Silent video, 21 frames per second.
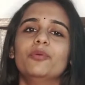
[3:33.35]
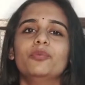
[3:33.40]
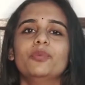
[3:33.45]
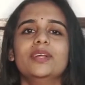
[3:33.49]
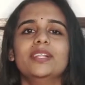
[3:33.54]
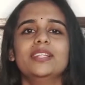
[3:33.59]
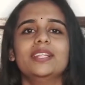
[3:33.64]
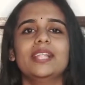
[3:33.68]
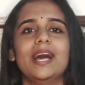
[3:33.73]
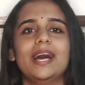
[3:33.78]

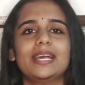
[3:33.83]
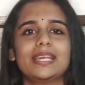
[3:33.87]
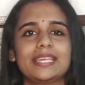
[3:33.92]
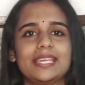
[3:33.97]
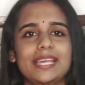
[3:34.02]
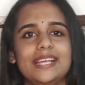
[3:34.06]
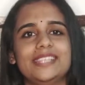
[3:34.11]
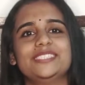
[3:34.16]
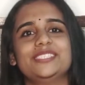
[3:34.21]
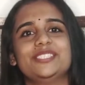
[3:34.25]
We'll
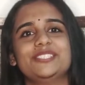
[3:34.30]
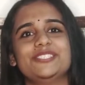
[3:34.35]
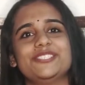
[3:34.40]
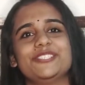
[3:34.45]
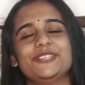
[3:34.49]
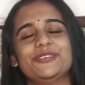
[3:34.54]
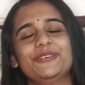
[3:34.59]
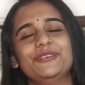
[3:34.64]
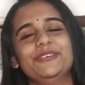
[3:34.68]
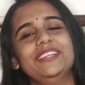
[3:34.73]
catch you
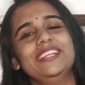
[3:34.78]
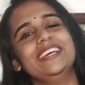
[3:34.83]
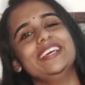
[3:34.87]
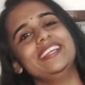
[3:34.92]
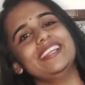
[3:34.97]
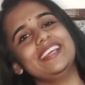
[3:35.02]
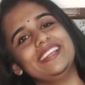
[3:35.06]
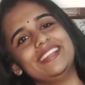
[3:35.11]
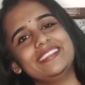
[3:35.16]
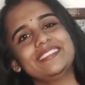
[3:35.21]
soon
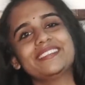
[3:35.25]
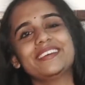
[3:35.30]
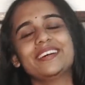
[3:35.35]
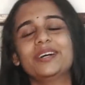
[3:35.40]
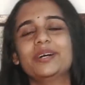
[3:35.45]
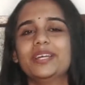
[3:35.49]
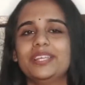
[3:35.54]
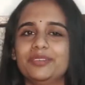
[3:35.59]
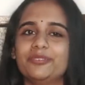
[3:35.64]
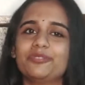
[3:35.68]
in
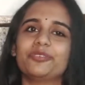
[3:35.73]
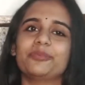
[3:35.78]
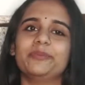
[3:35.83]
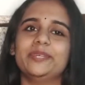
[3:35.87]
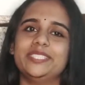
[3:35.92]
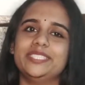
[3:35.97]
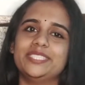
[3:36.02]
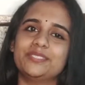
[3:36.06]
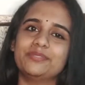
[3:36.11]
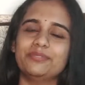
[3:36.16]
another
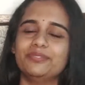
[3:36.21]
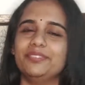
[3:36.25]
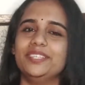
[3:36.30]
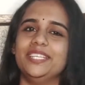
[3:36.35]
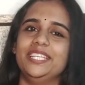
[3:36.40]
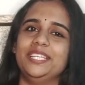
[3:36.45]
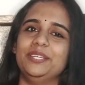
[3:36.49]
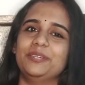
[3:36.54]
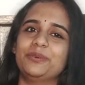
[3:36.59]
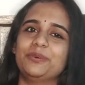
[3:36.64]
informative
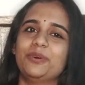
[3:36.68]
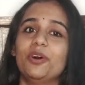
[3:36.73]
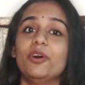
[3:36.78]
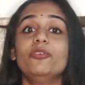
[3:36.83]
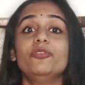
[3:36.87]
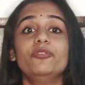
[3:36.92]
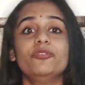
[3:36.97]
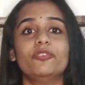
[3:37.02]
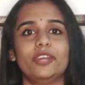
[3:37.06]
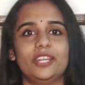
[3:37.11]
video
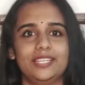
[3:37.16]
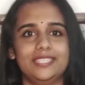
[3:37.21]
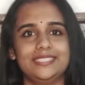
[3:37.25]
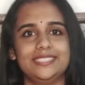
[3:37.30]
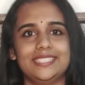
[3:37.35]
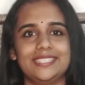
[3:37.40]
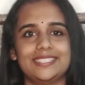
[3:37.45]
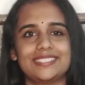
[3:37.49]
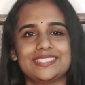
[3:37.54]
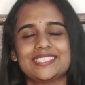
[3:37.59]
of
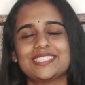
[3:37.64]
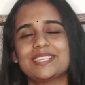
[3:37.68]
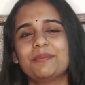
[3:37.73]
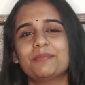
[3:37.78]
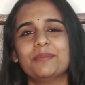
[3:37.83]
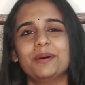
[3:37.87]
phonetics.